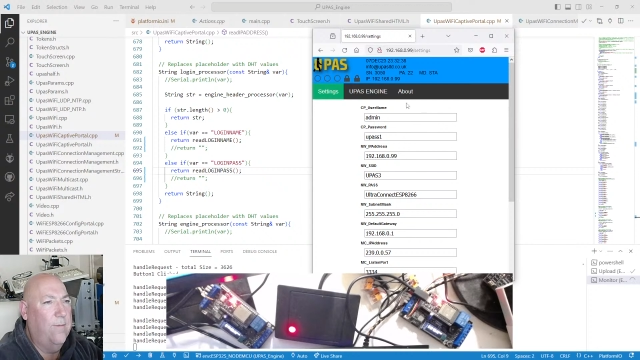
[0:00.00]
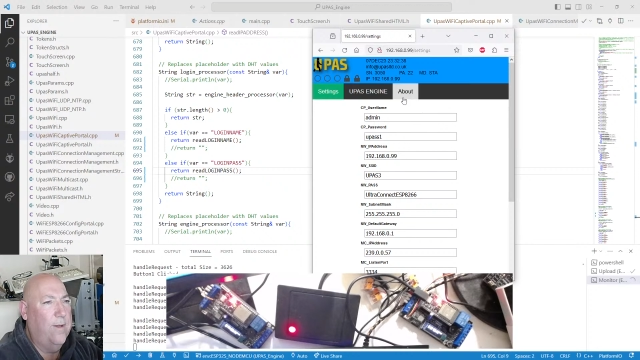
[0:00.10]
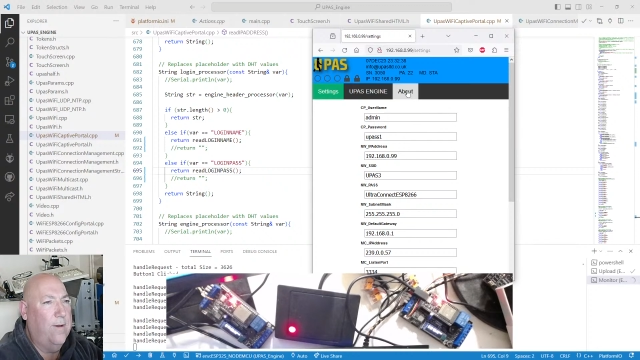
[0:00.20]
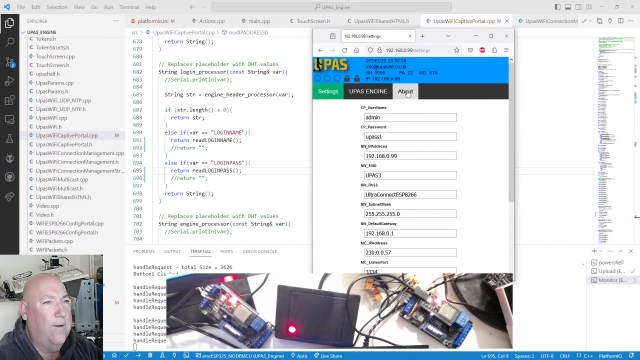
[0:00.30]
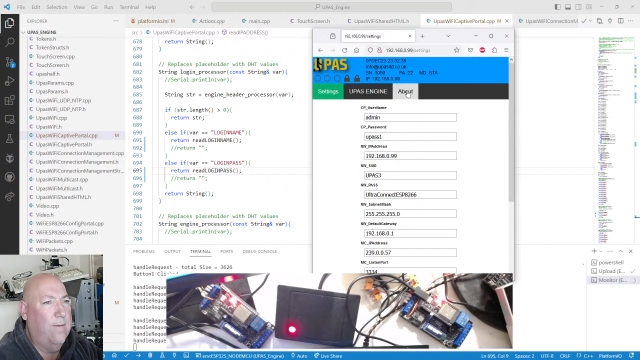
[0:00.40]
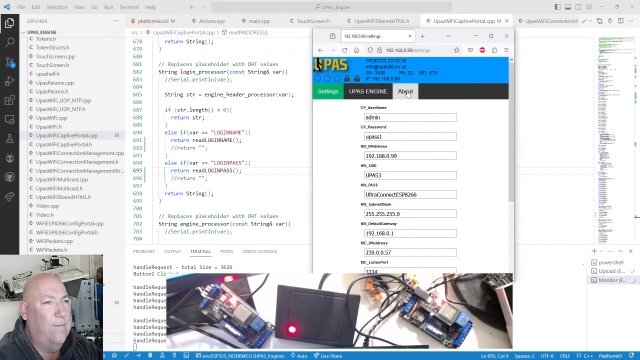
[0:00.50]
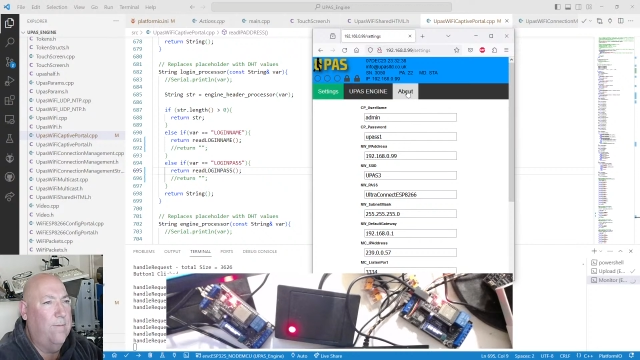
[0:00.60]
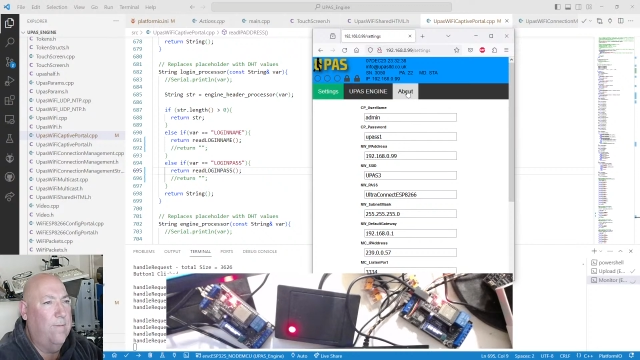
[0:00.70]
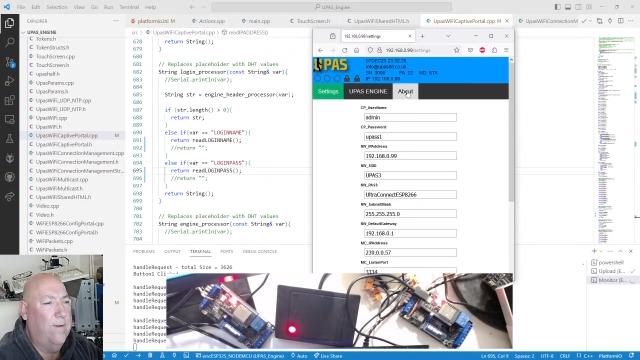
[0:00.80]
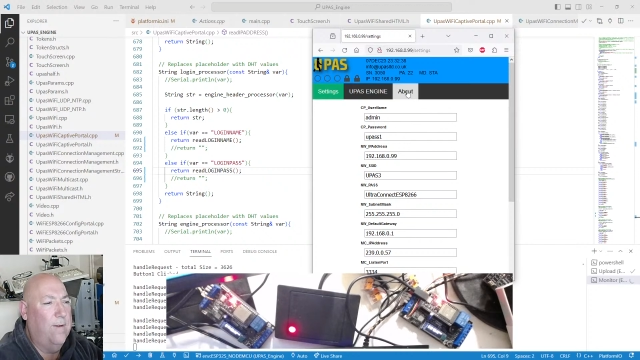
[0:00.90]
we got
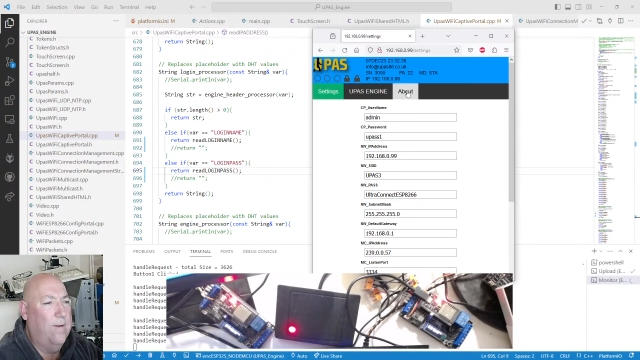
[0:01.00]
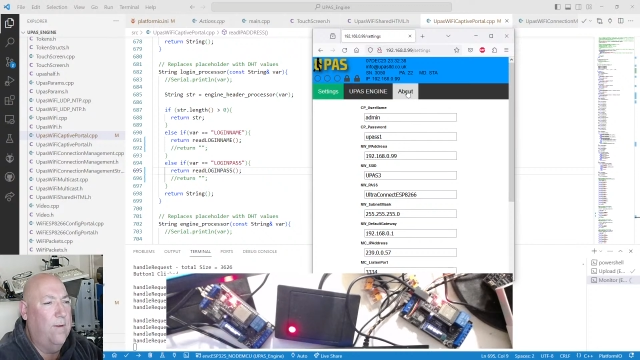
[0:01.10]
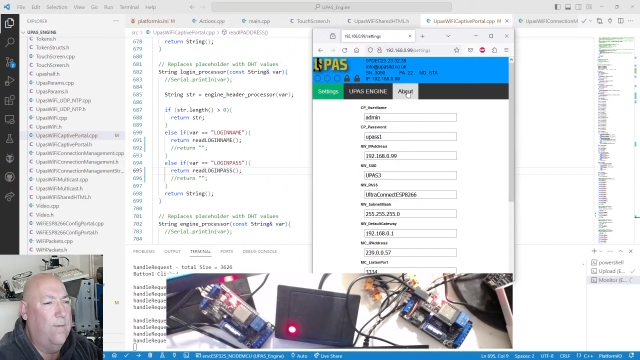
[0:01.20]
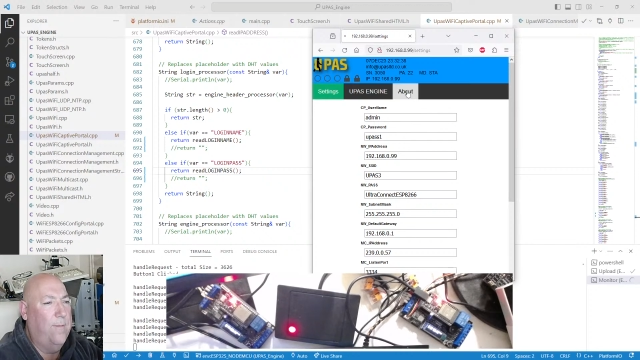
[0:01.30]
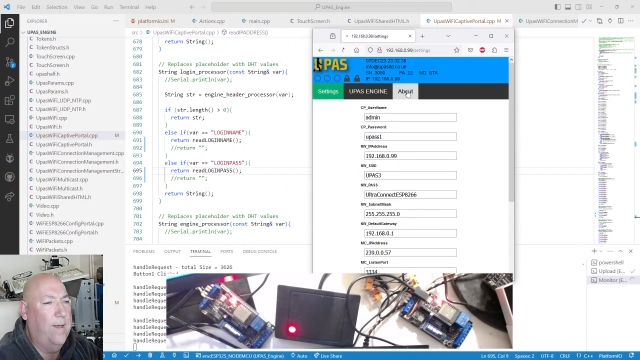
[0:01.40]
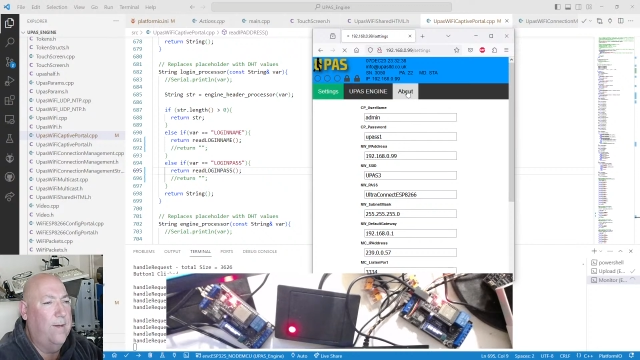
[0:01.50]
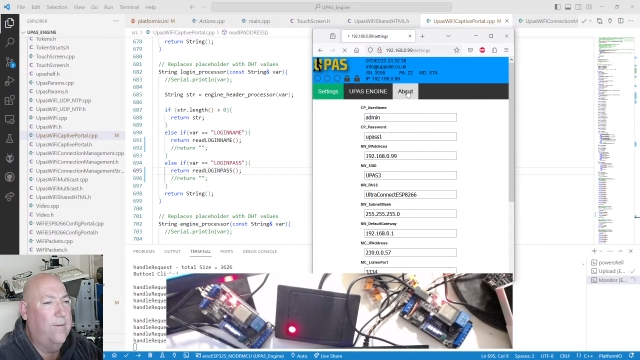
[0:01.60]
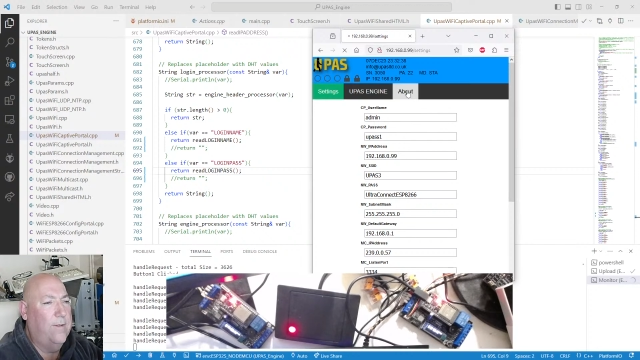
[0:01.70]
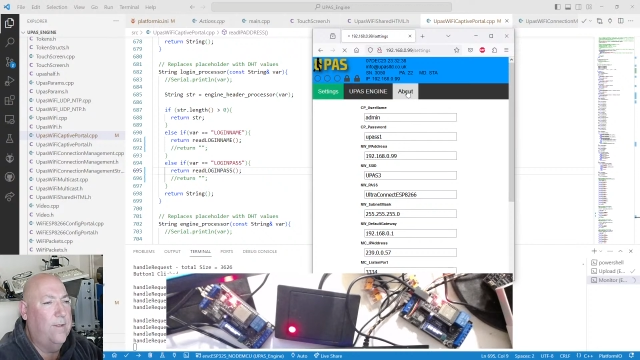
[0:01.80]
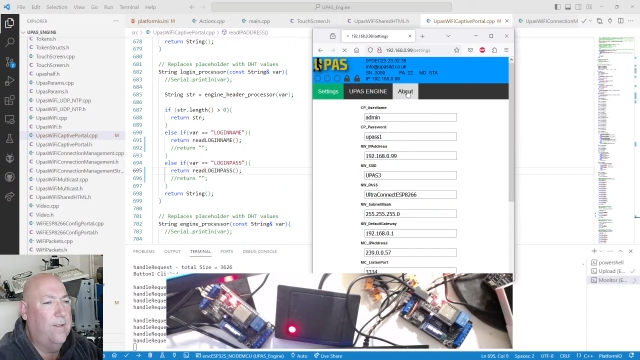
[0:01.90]
about.